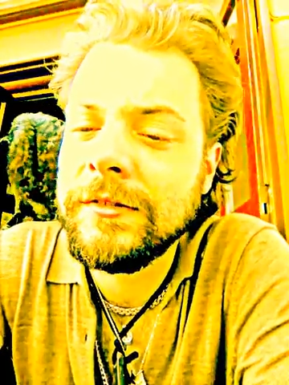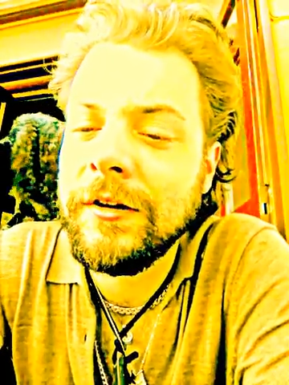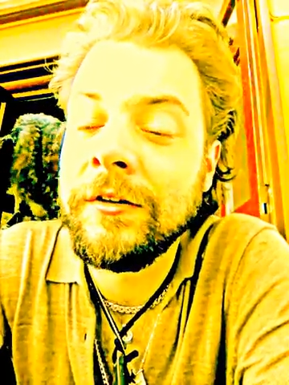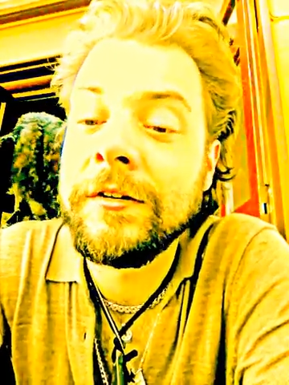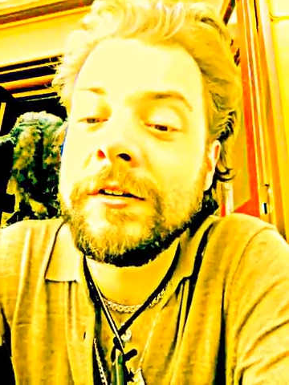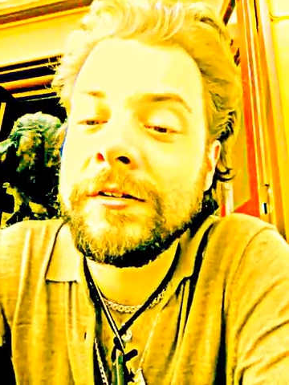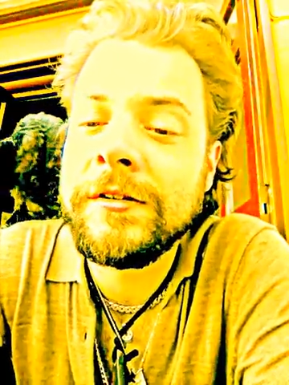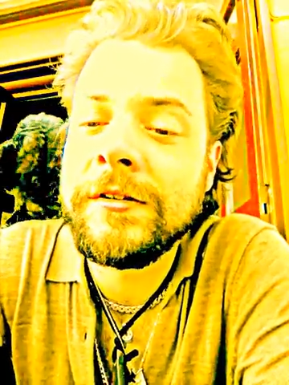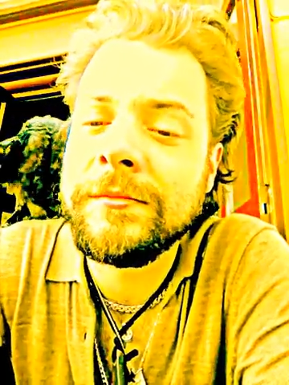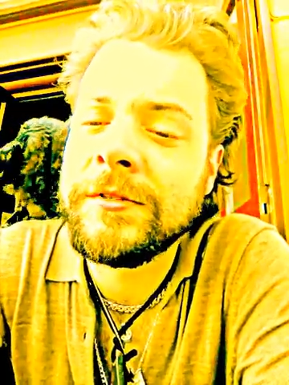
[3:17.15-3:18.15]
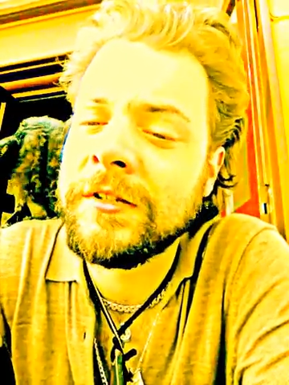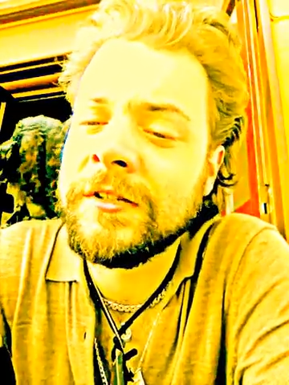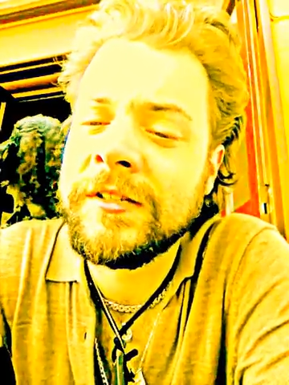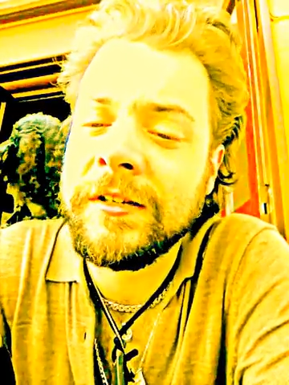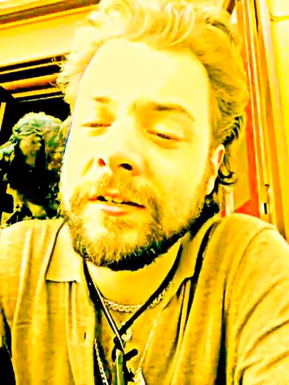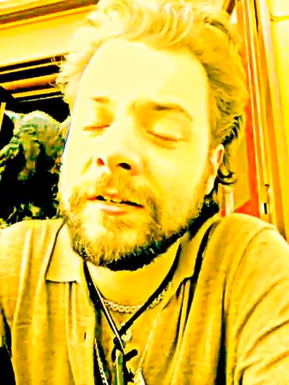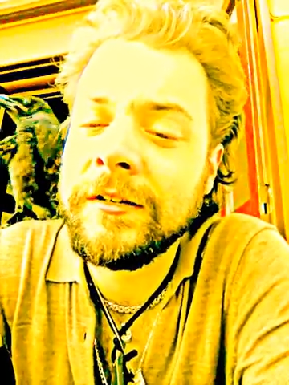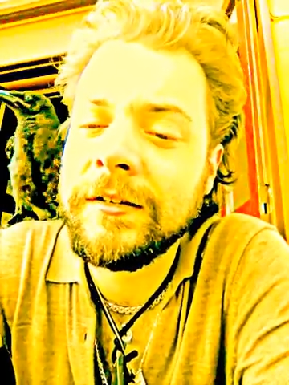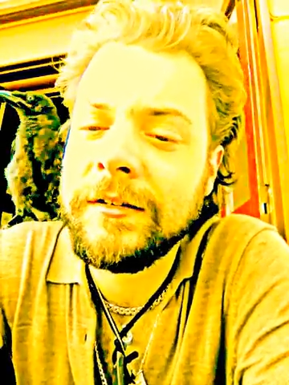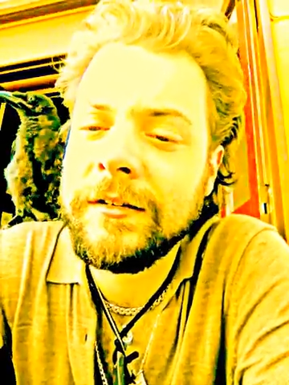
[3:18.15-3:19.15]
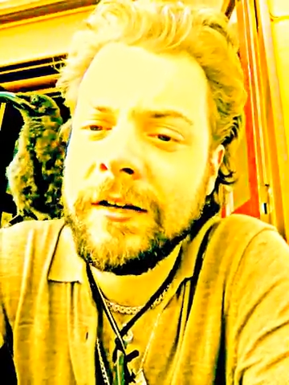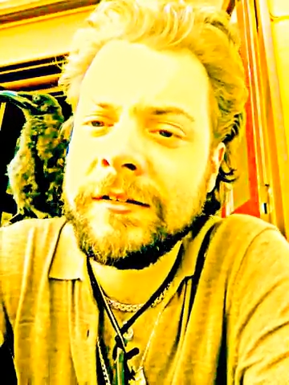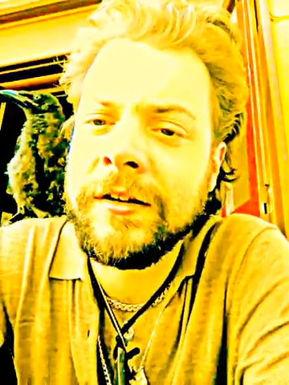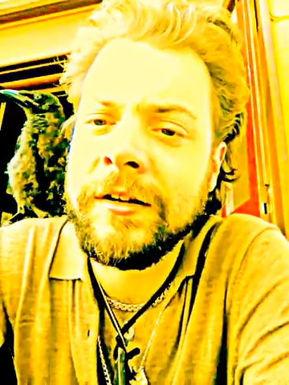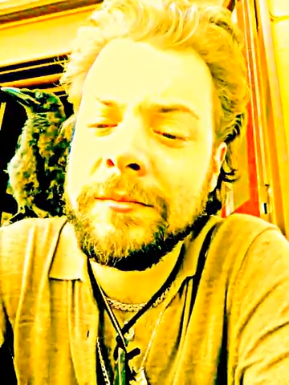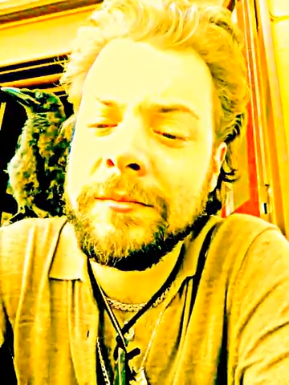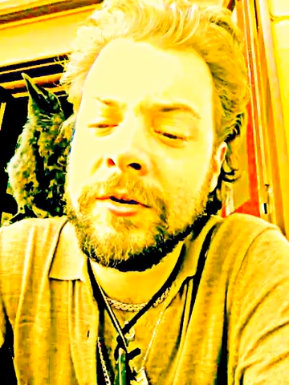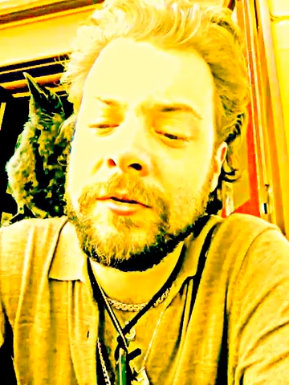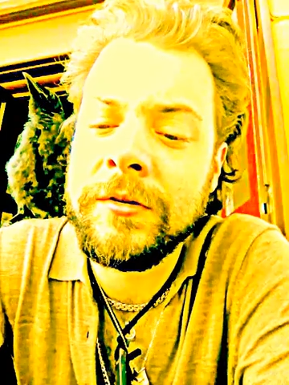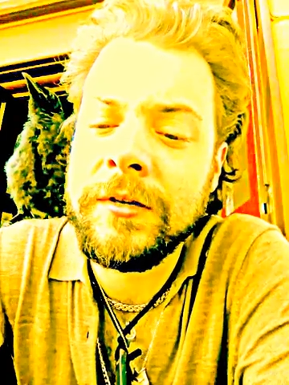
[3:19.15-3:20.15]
unaccustomed to the sea and her mood.